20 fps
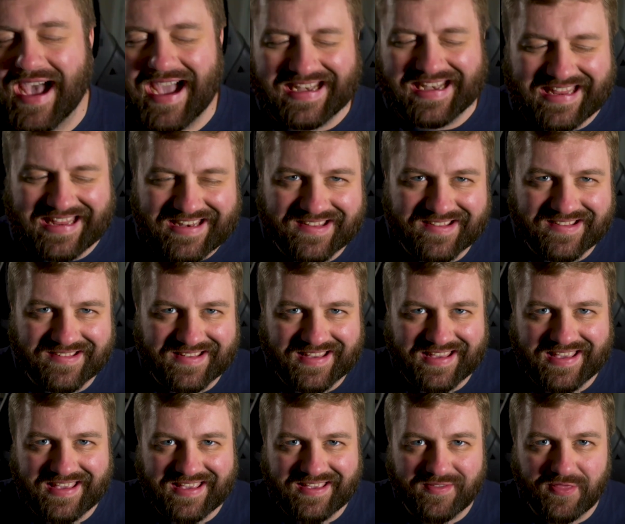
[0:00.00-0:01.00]
I need to
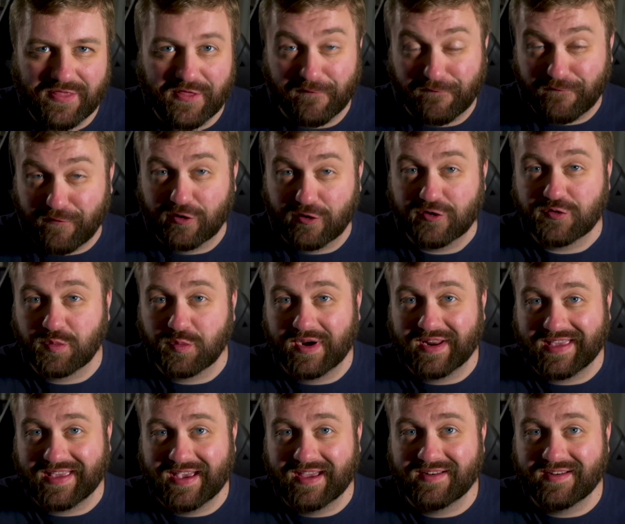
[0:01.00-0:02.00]
see the first one
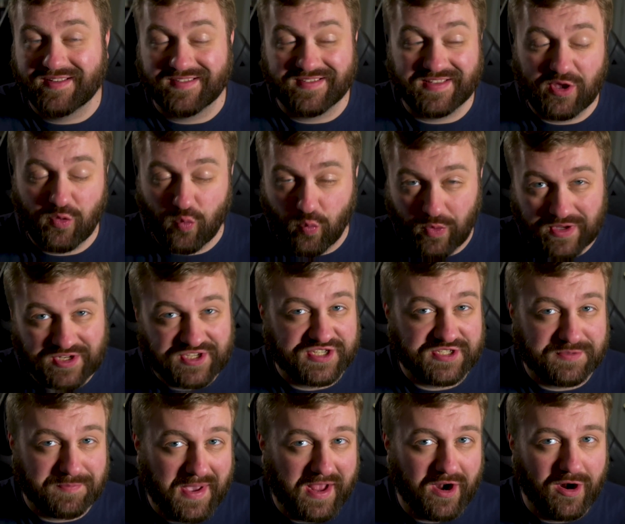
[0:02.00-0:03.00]
again to see which
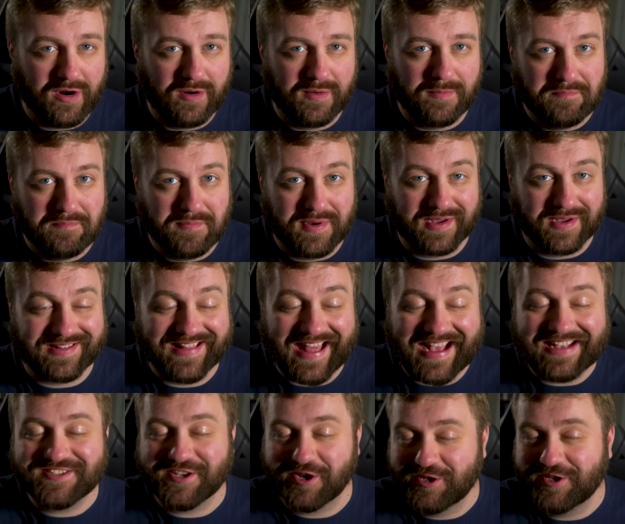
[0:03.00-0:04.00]
is better, but
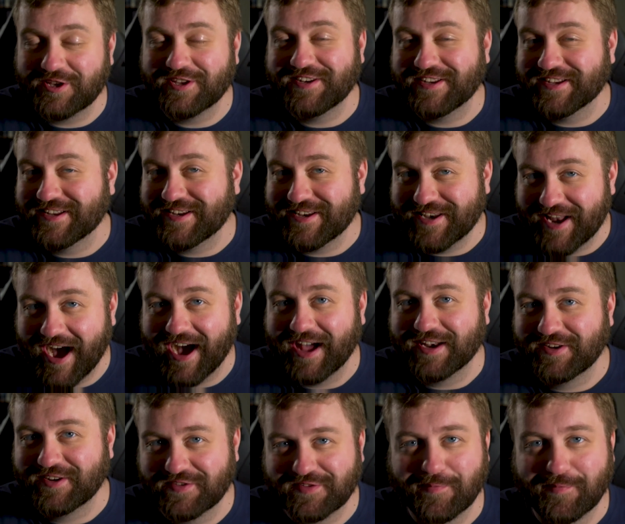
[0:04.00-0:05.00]
Glass Onion did
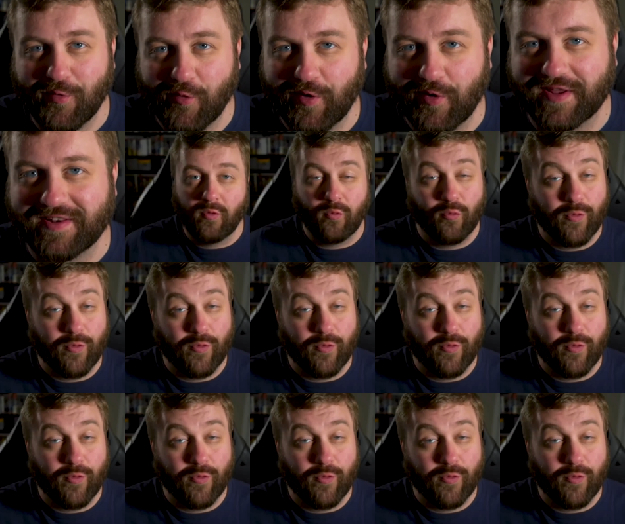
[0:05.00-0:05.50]
not disappoint.